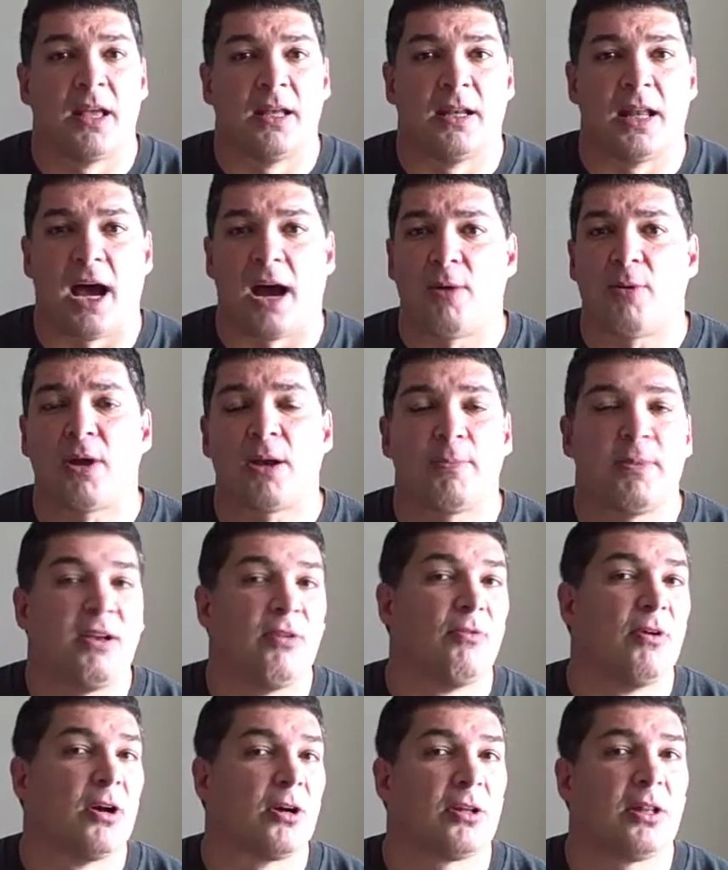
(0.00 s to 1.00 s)
Now, I want to be
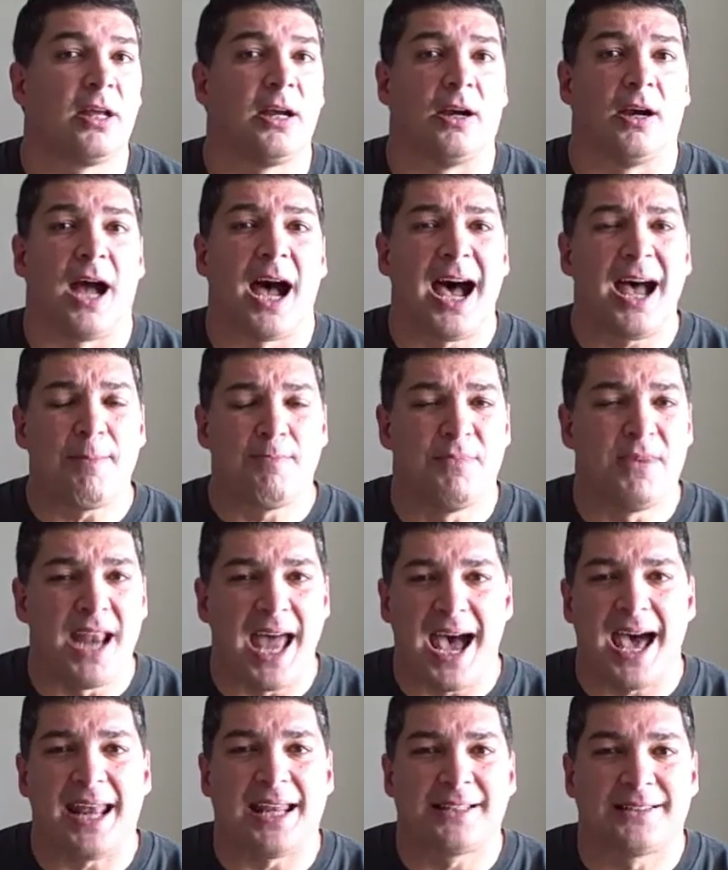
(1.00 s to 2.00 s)
real clear. I'm
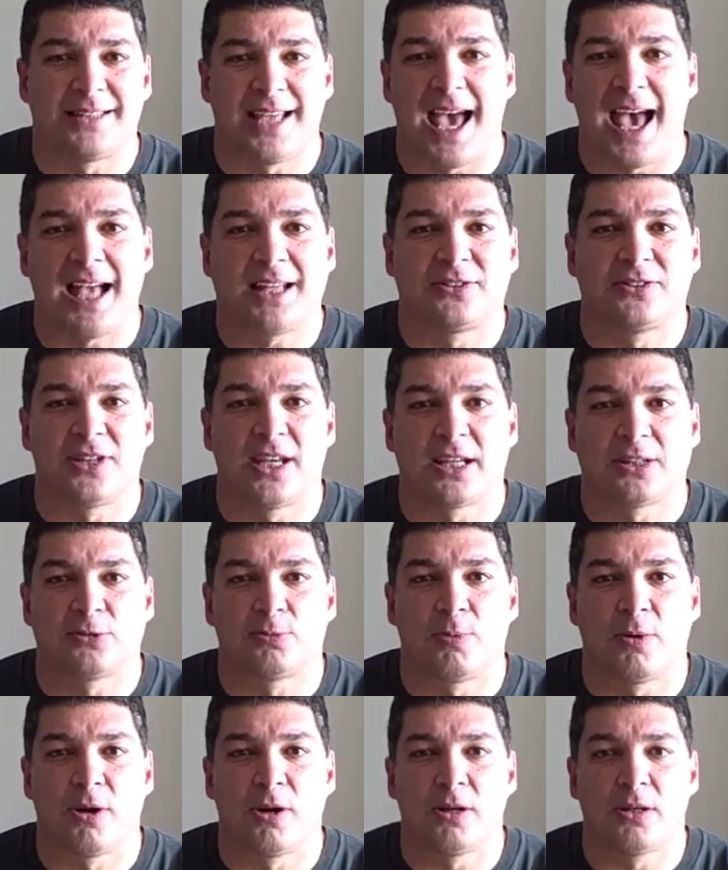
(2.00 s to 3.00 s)
not a tax
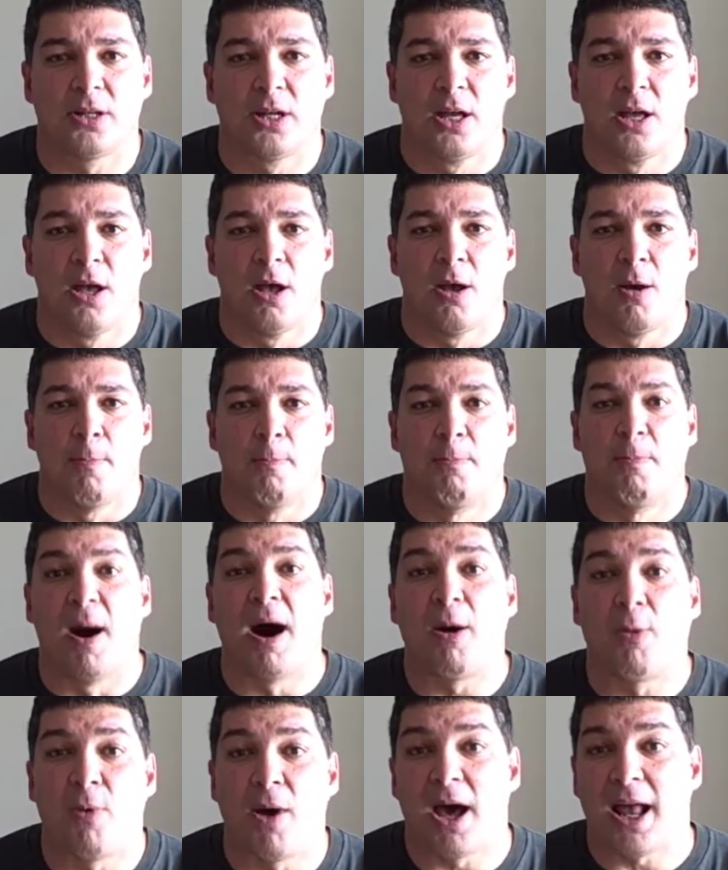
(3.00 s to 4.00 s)
expert,
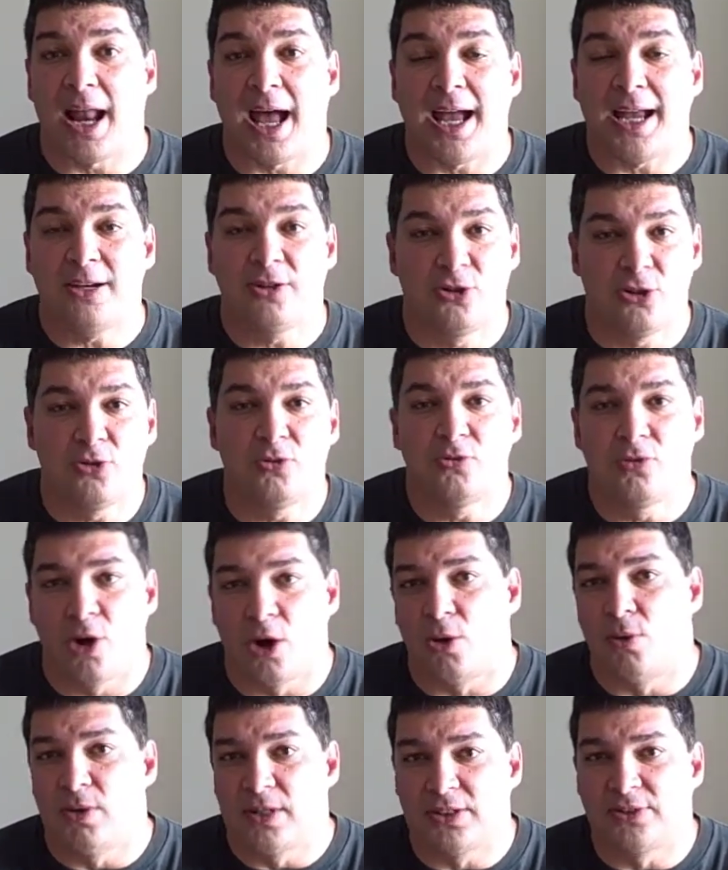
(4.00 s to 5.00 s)
but what I do
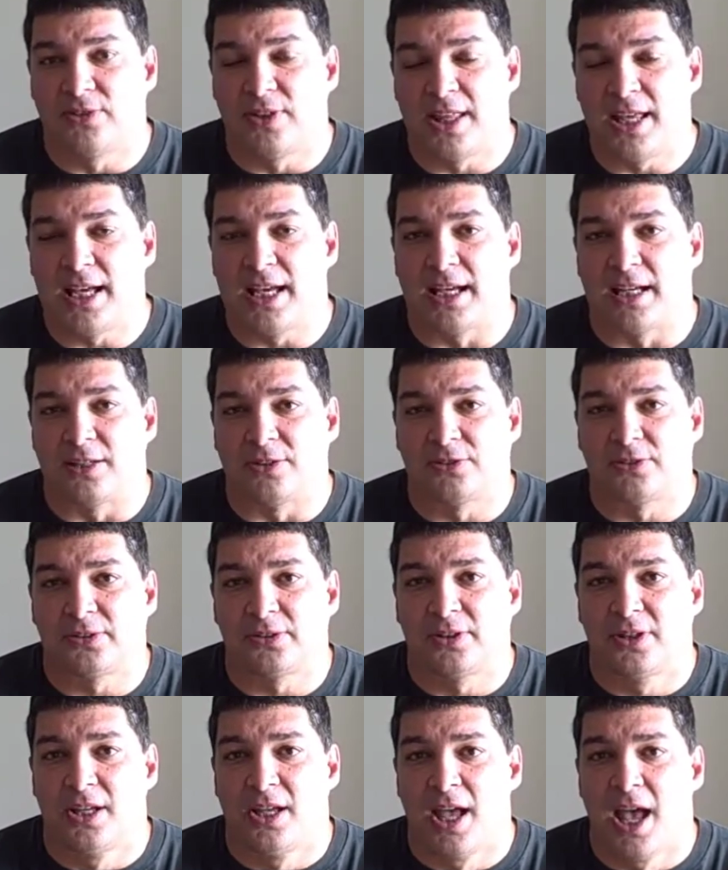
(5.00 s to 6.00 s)
know is this.
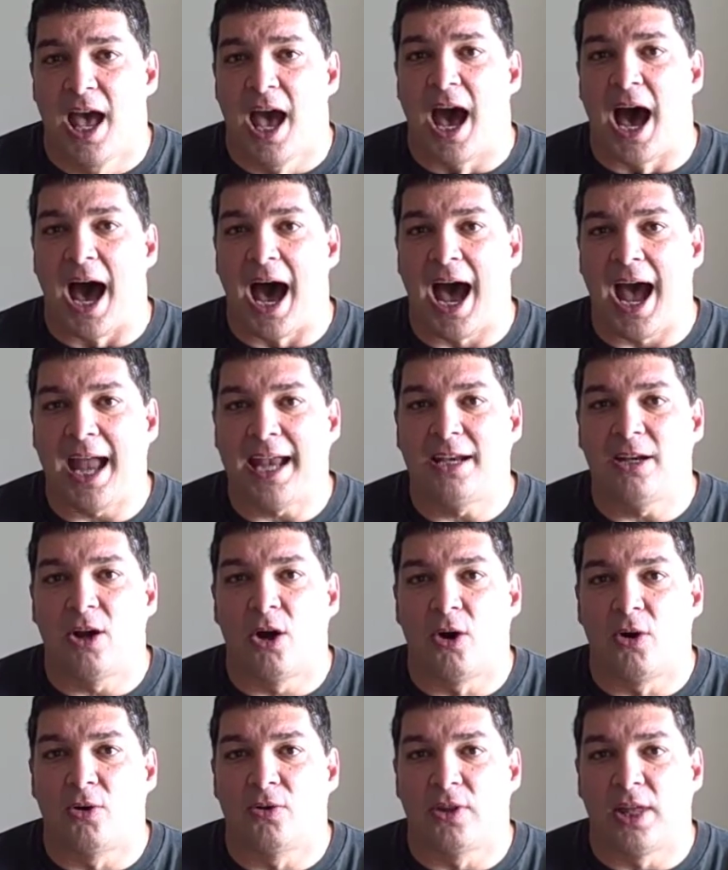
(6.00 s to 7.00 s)
I
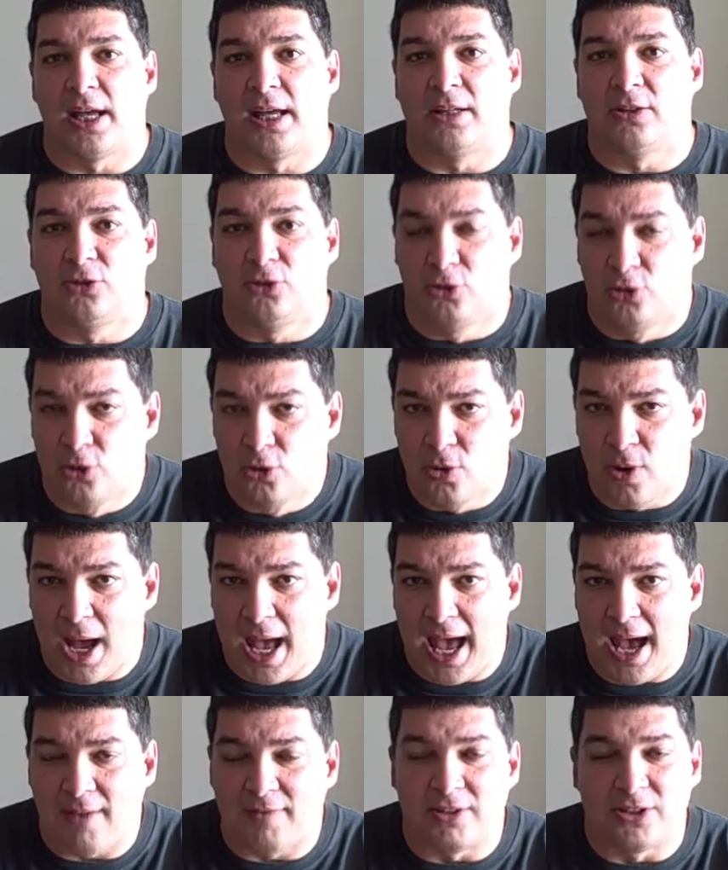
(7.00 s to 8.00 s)
know that you
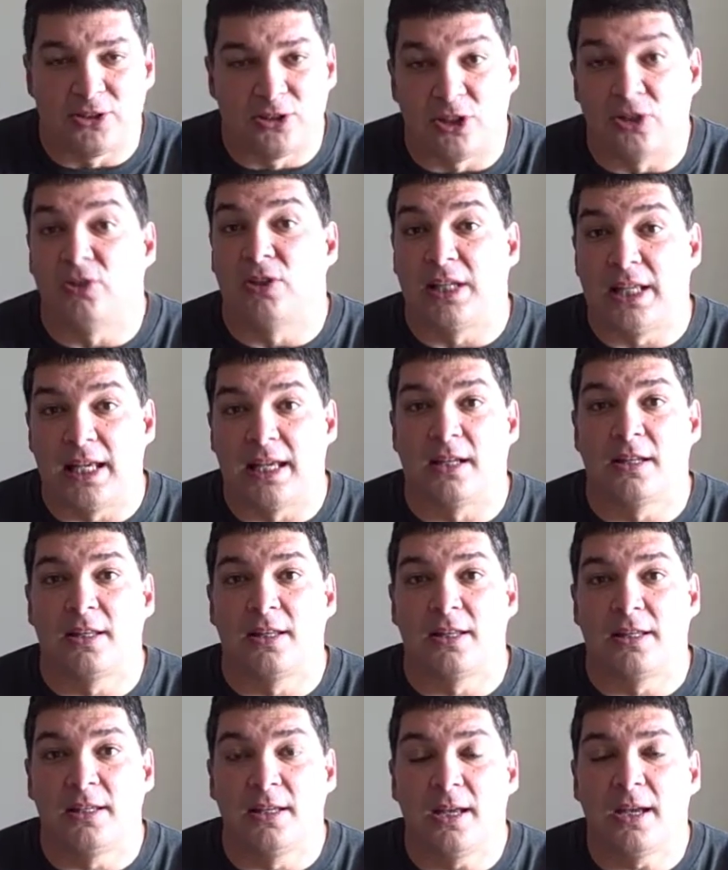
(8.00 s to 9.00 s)
have until the end of
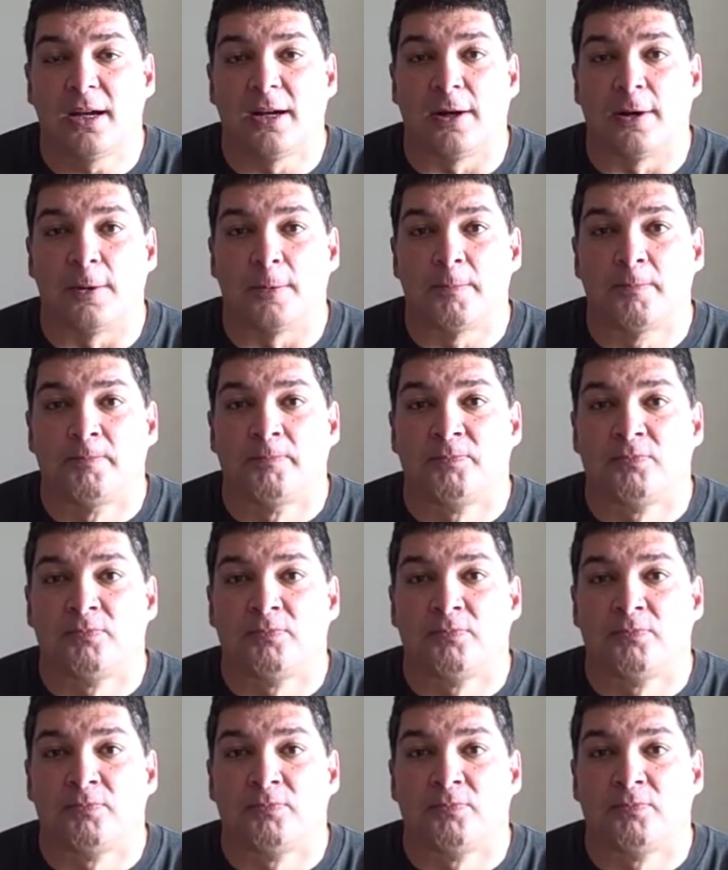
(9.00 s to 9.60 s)
the year